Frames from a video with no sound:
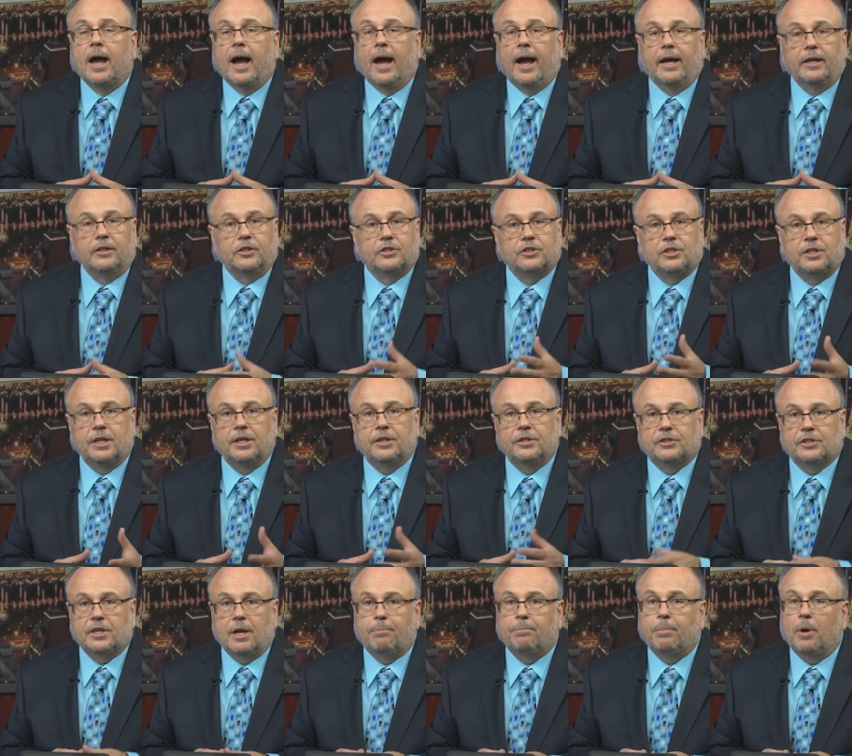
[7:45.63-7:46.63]
Uh, just hit
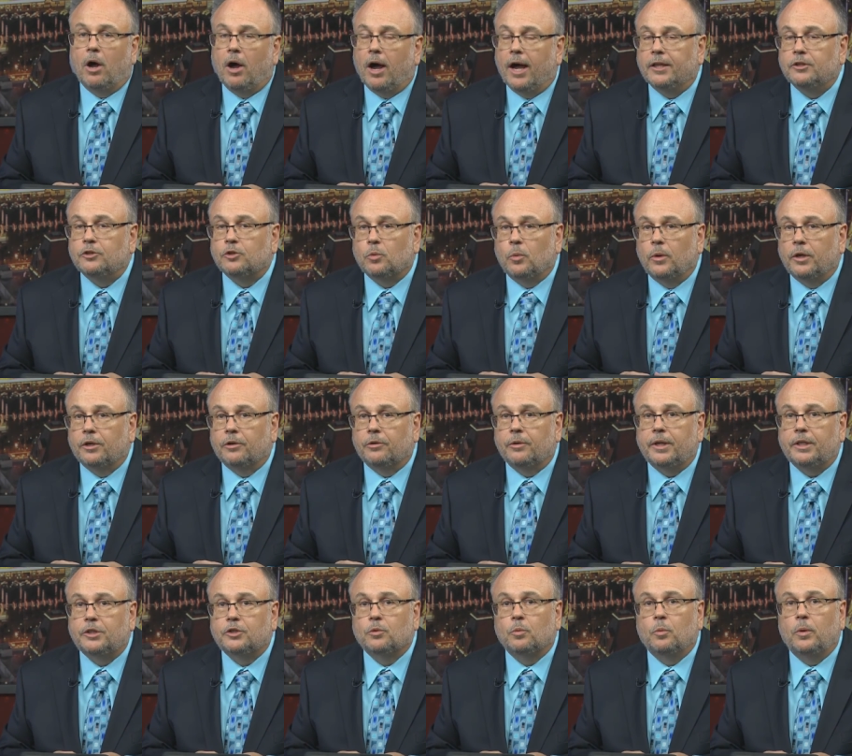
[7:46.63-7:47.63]
us up on Twitter
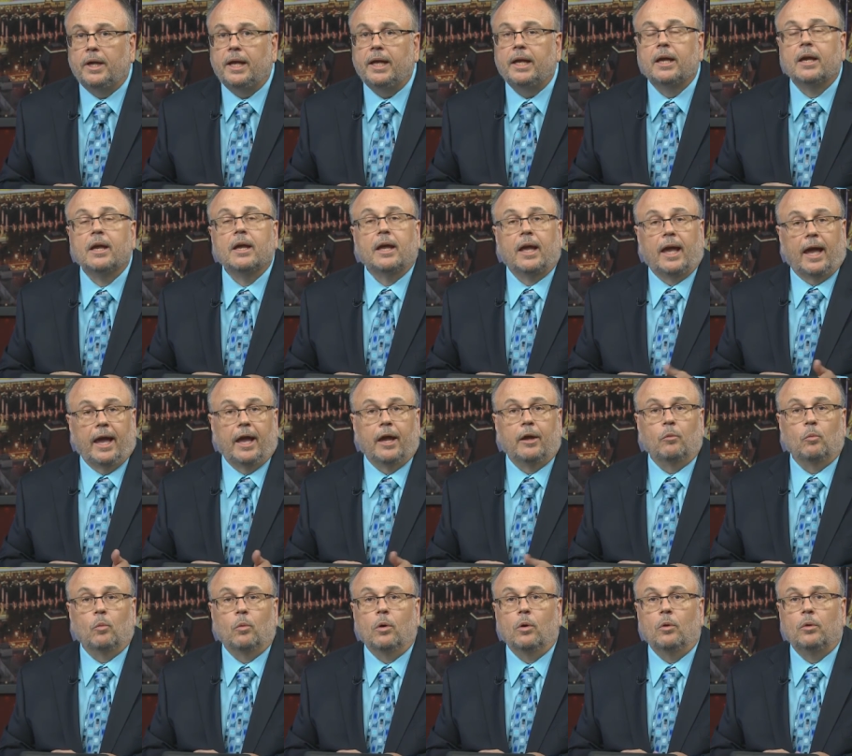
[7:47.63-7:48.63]
each week,
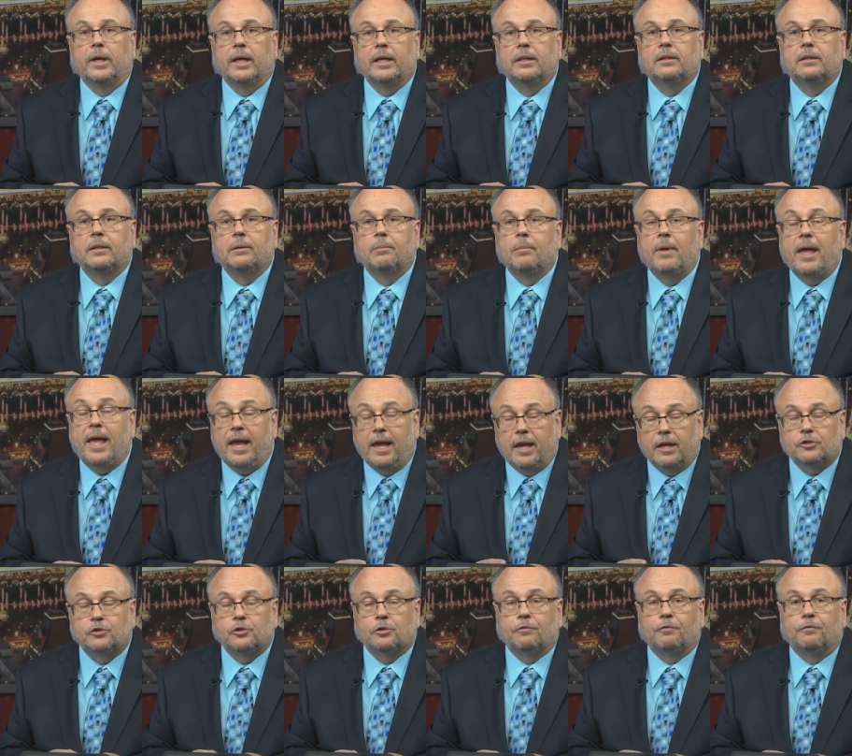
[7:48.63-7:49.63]
and we'll get them
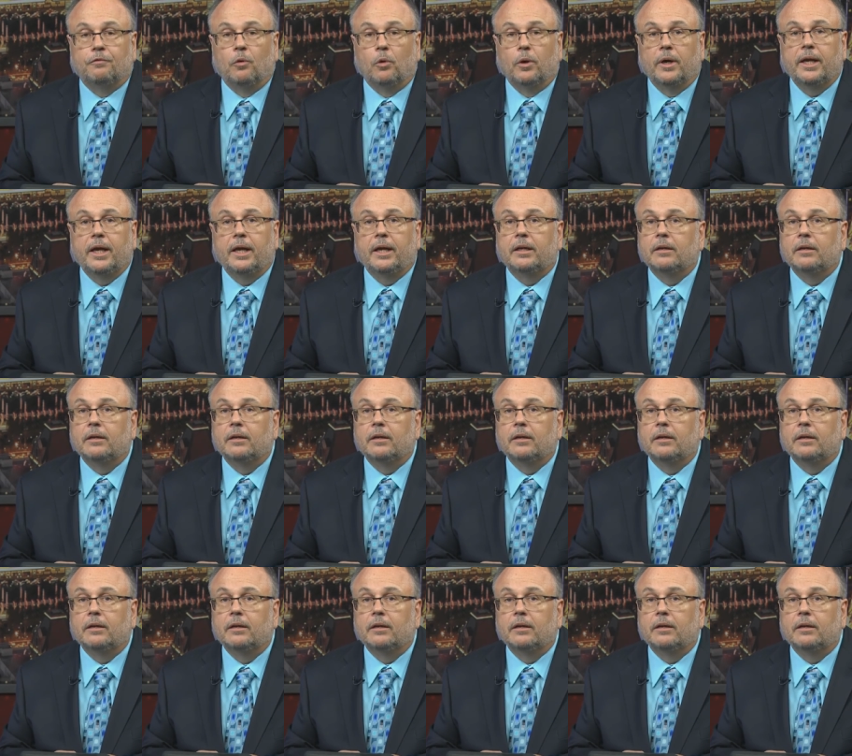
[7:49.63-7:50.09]
answered for you.